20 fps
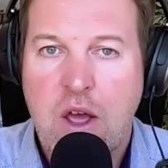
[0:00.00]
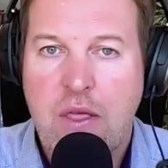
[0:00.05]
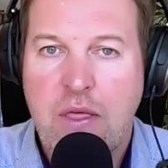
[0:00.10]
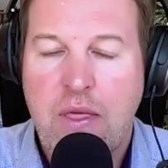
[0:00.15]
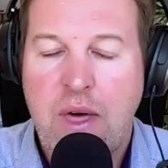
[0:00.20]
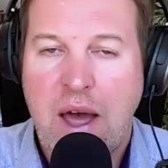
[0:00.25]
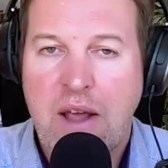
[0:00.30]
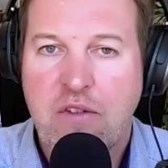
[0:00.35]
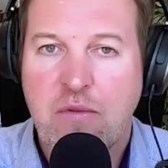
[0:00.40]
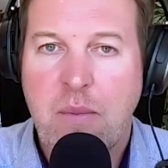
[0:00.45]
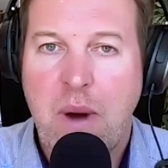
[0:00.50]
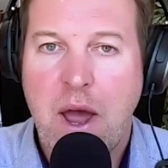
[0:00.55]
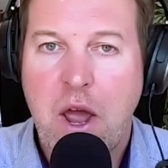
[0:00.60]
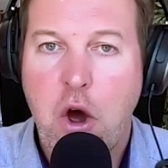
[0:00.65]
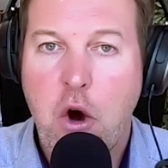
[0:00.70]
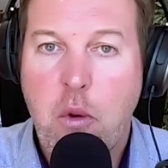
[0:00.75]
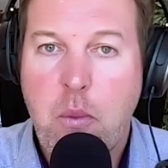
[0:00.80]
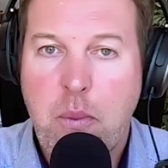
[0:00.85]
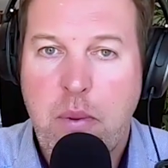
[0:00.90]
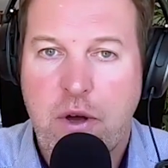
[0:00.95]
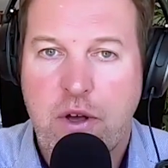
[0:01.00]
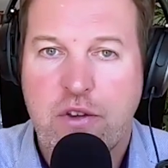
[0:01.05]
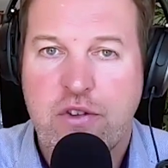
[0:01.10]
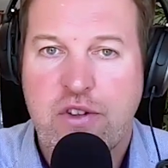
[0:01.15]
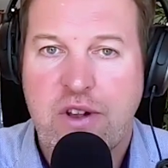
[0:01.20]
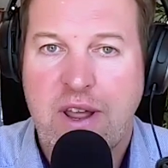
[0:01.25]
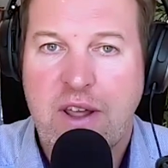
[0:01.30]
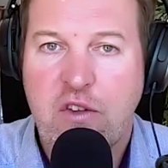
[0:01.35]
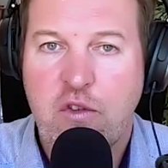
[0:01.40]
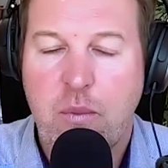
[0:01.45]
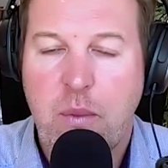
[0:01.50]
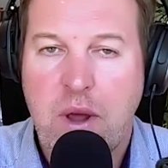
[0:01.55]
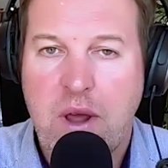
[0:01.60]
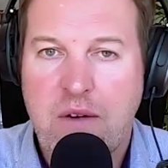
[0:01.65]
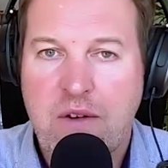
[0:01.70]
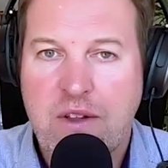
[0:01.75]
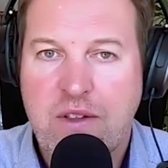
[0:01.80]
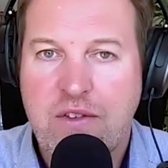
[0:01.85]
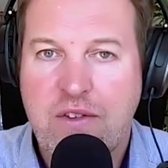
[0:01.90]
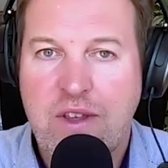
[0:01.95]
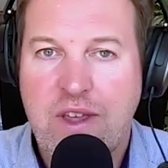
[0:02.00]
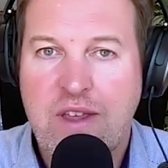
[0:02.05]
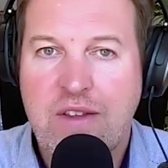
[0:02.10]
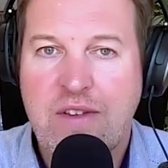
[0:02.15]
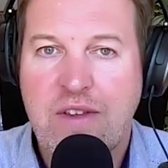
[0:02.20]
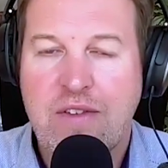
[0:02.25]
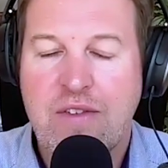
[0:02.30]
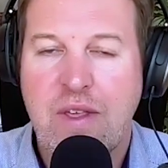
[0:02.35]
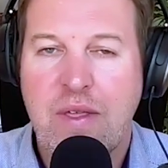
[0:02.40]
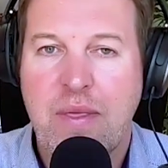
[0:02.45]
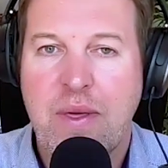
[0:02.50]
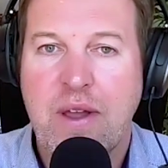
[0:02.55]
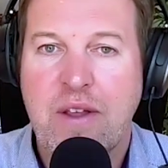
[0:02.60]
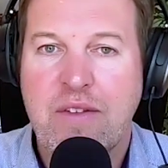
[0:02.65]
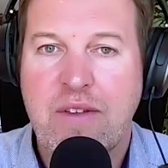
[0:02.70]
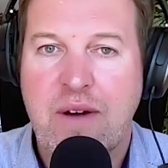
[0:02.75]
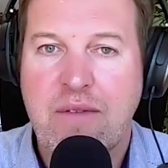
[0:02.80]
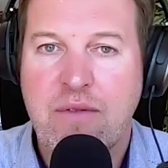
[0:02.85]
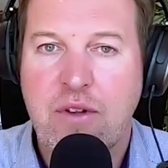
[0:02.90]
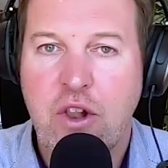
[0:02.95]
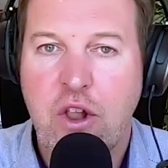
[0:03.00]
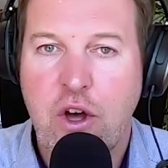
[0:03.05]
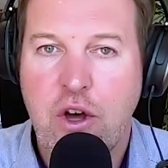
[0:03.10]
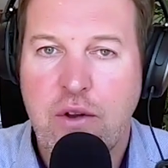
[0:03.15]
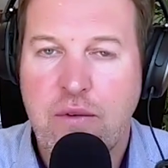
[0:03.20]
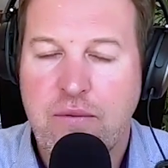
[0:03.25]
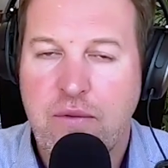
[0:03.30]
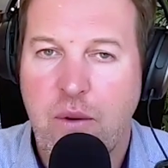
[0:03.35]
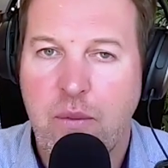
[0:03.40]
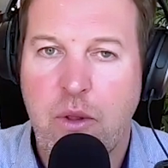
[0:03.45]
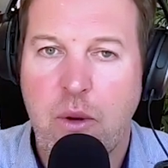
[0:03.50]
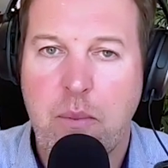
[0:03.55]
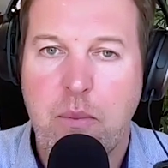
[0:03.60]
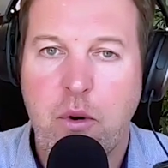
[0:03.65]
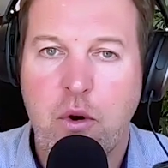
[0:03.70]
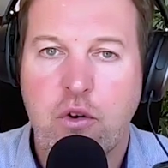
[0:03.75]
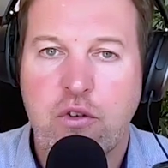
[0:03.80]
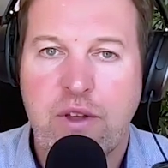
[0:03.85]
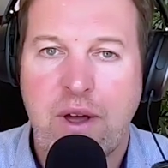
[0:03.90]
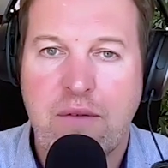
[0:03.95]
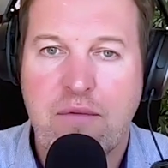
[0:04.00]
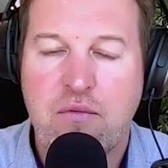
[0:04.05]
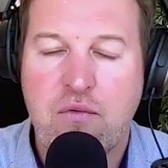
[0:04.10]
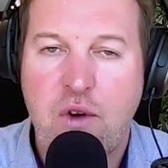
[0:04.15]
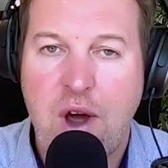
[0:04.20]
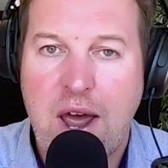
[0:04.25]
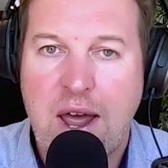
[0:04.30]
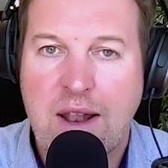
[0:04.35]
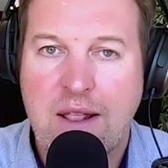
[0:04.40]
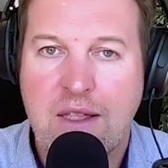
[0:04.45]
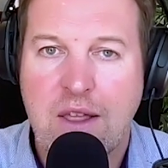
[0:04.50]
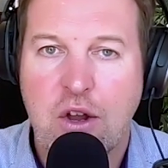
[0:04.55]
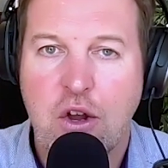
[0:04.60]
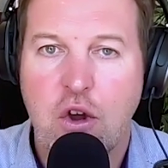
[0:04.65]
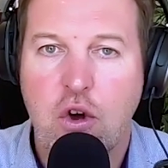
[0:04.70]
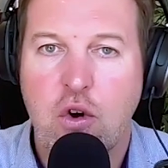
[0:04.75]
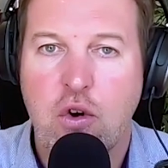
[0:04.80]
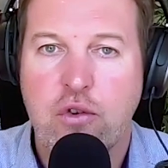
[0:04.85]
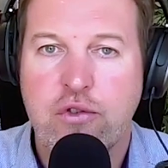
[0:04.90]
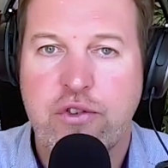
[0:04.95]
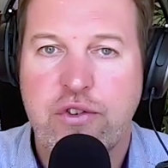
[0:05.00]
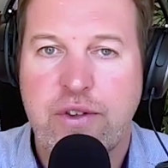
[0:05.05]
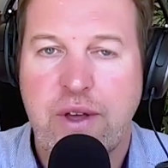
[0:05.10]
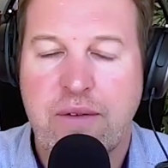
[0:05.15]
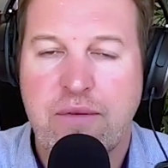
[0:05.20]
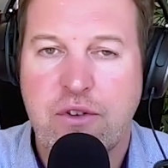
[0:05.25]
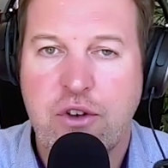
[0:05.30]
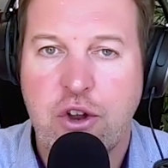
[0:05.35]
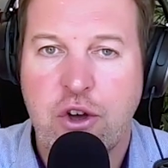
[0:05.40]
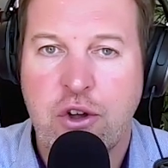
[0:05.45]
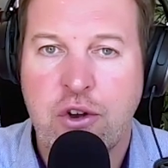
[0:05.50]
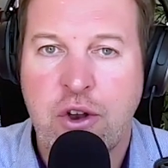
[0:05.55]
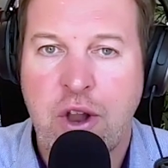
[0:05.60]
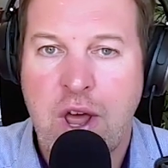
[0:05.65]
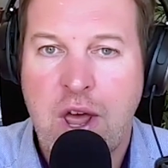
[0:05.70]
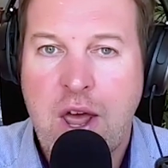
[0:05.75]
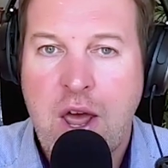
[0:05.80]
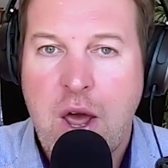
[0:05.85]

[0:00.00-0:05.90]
That's my own personal experiences. It's the things I've learned from the books I've read, the courses I've done.